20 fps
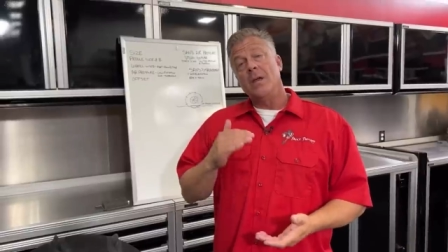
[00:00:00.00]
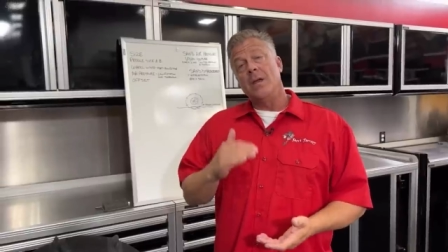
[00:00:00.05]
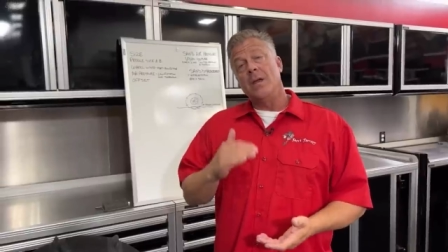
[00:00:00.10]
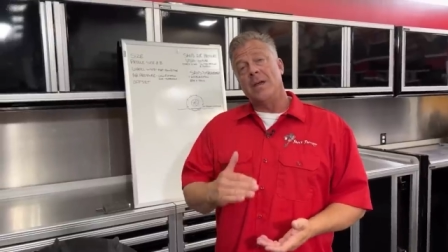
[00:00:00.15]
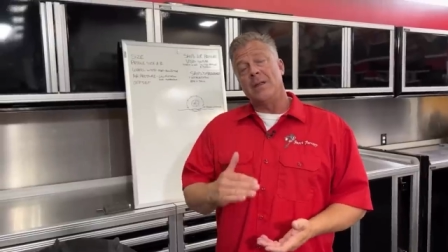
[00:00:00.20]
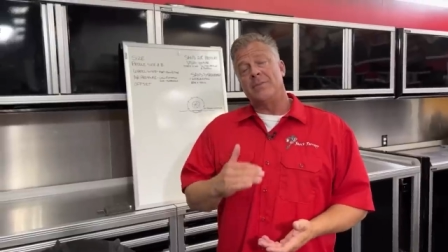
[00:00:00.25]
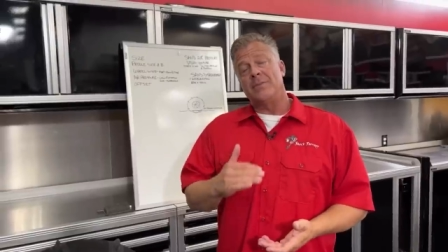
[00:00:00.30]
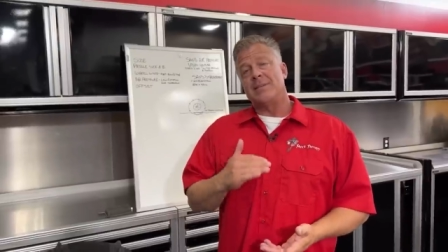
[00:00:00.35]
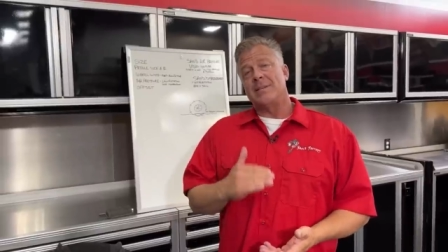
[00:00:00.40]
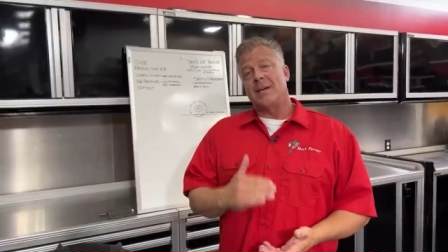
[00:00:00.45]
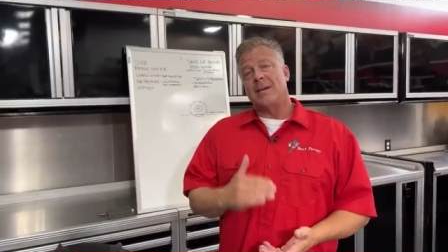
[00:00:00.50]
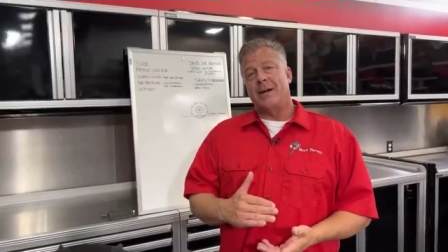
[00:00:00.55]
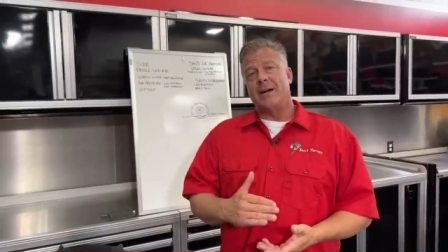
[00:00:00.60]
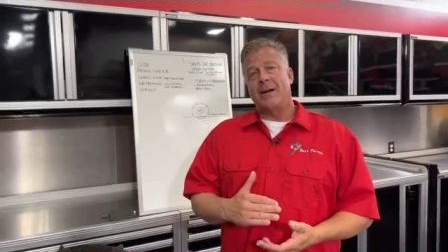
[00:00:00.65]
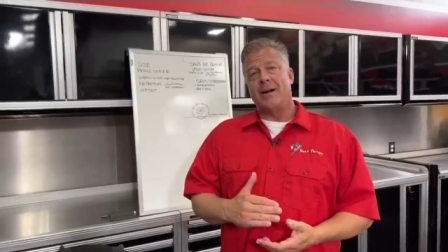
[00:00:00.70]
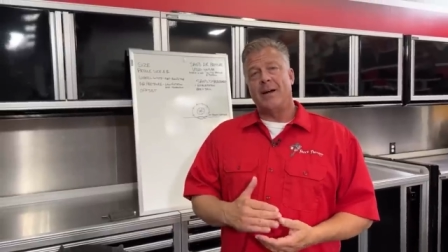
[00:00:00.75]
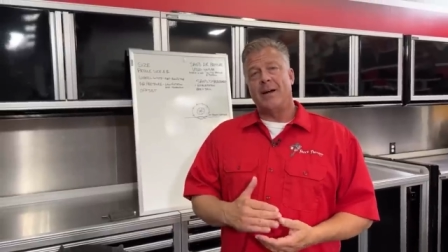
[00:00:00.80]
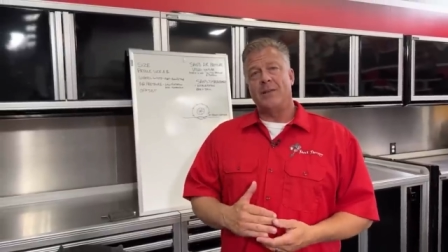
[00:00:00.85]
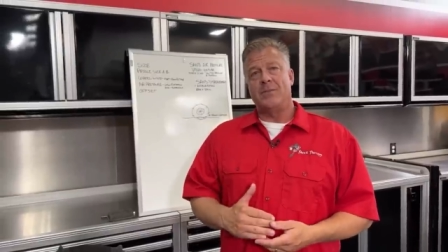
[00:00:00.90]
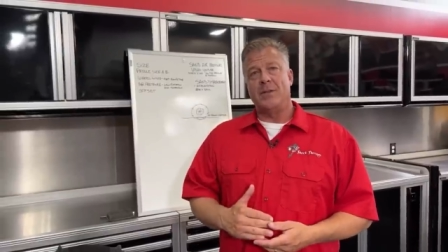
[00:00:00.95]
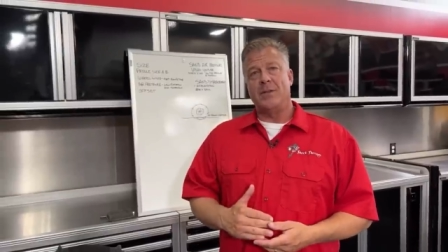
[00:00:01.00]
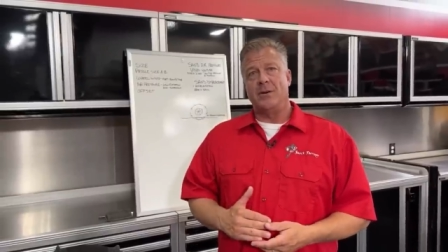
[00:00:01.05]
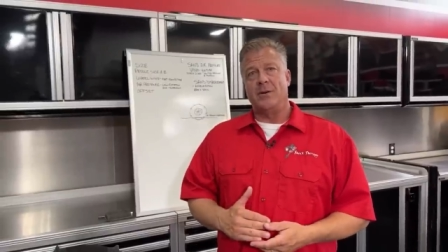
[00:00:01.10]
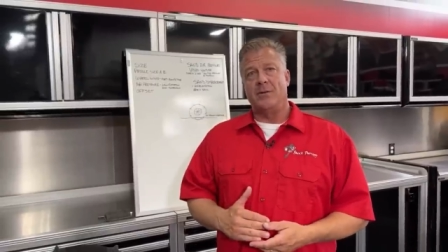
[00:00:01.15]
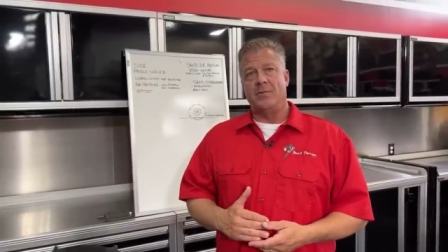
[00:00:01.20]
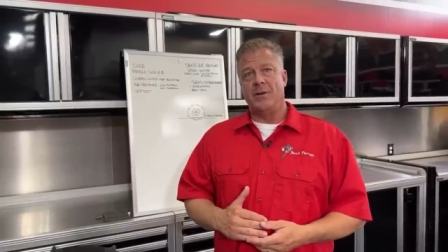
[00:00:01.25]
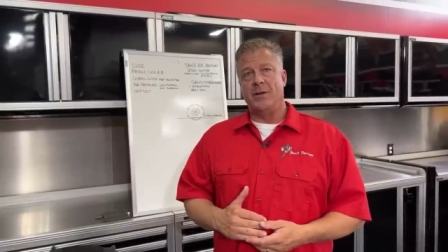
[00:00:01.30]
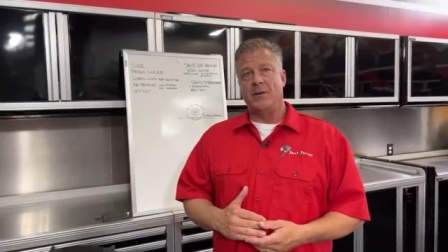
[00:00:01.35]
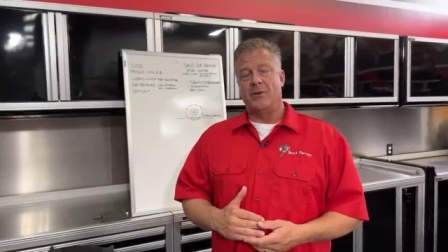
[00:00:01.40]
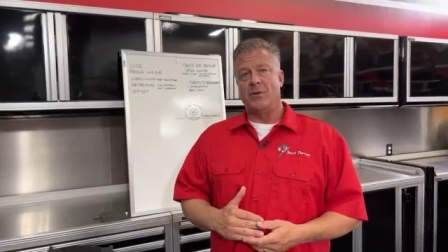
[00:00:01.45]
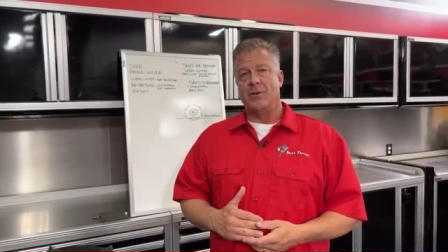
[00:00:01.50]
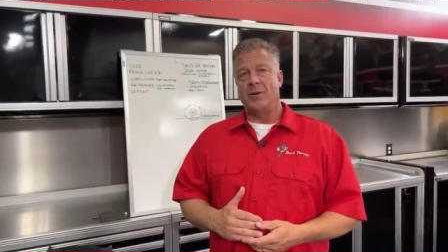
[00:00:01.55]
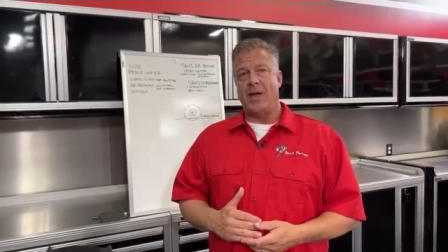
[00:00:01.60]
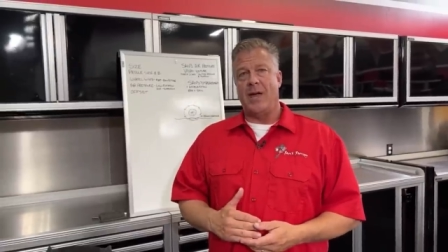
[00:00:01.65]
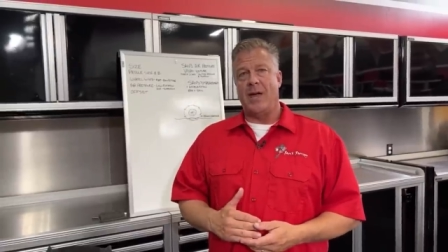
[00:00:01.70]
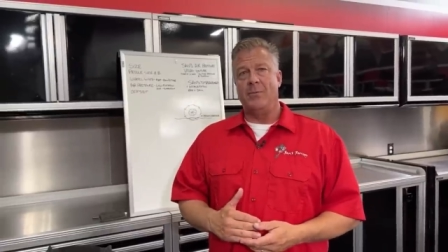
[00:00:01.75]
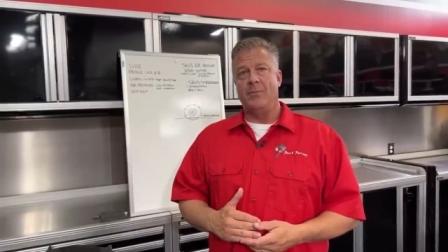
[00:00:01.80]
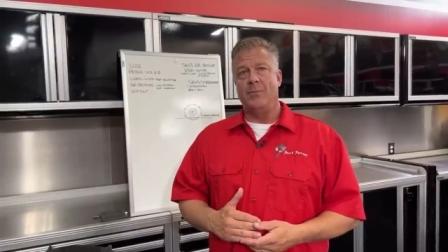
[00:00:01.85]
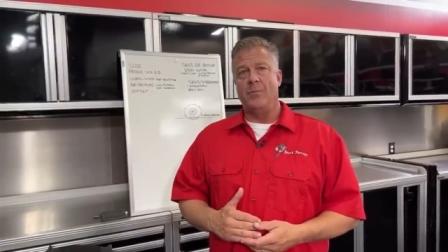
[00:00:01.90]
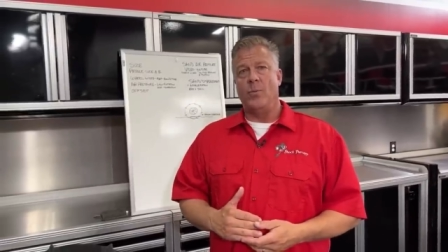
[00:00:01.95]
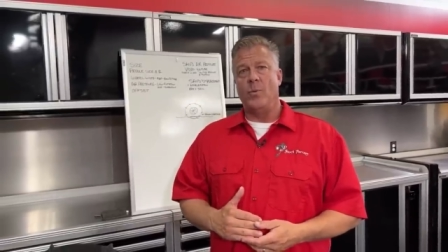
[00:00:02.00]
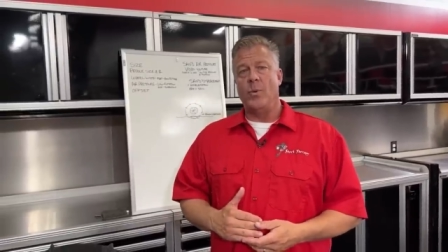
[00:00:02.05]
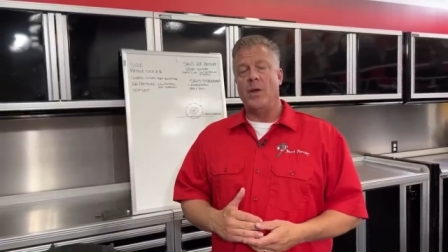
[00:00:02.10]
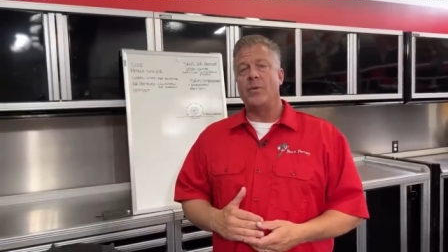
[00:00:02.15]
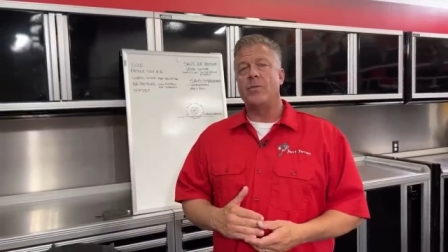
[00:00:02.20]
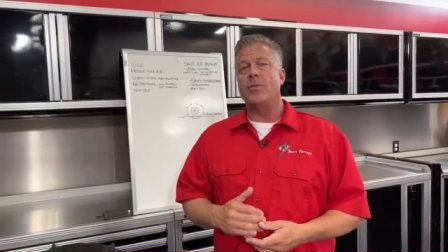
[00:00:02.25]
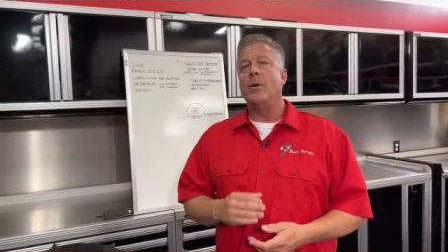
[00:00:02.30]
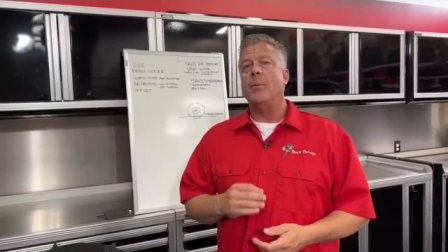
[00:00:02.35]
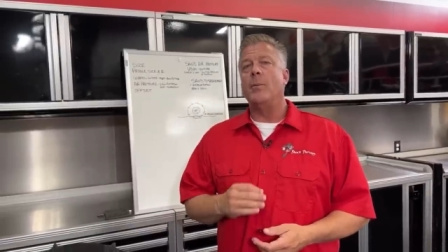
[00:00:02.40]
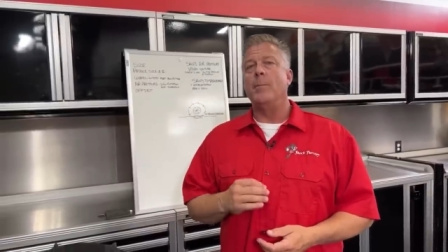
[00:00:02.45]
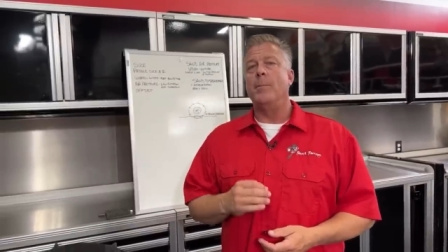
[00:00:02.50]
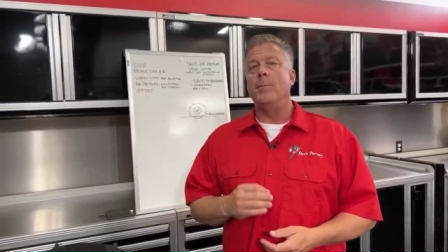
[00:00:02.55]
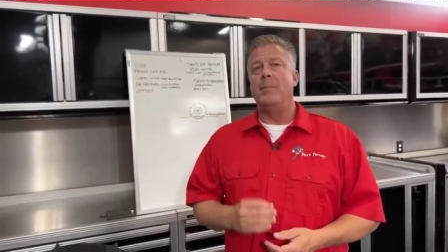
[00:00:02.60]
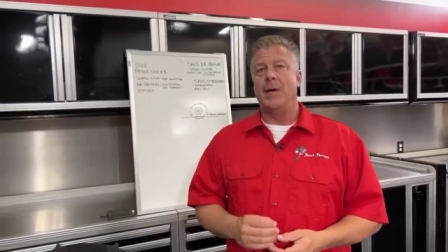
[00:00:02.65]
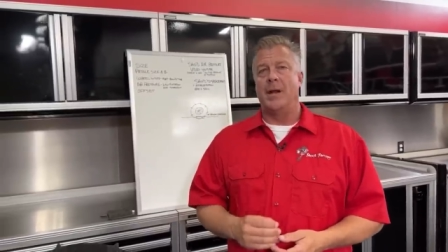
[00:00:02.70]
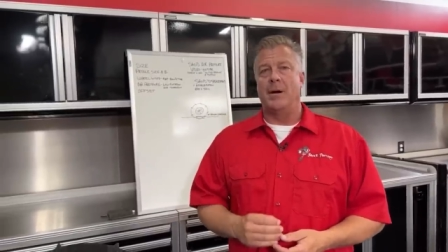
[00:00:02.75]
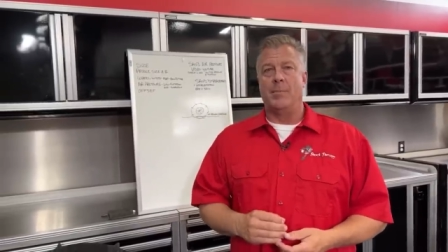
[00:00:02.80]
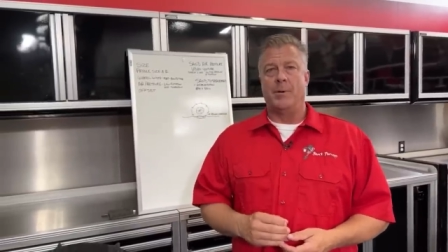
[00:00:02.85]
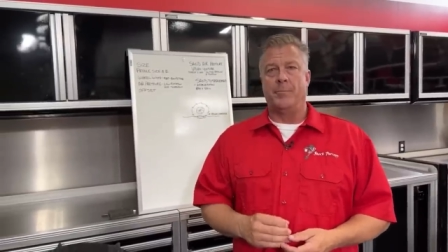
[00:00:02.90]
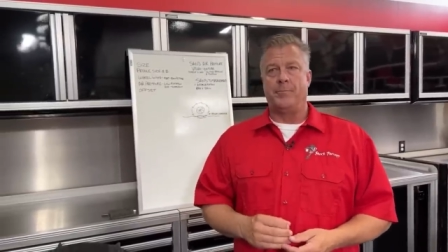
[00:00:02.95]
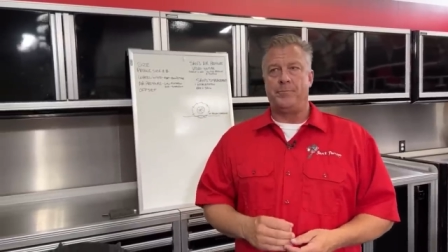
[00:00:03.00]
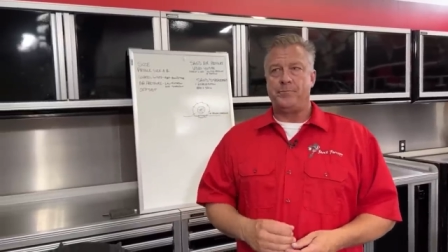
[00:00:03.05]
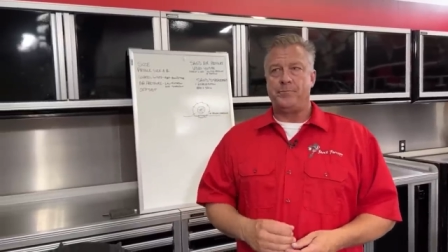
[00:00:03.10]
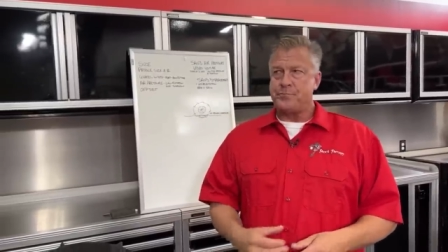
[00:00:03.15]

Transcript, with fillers: Get the tire height that your vehicle came with minimum.